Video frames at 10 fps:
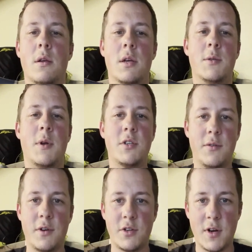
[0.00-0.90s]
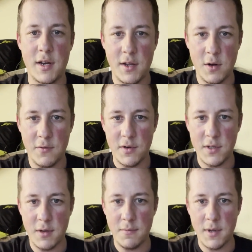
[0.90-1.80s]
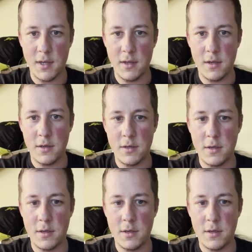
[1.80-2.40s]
especially if you're trying to get over something like this.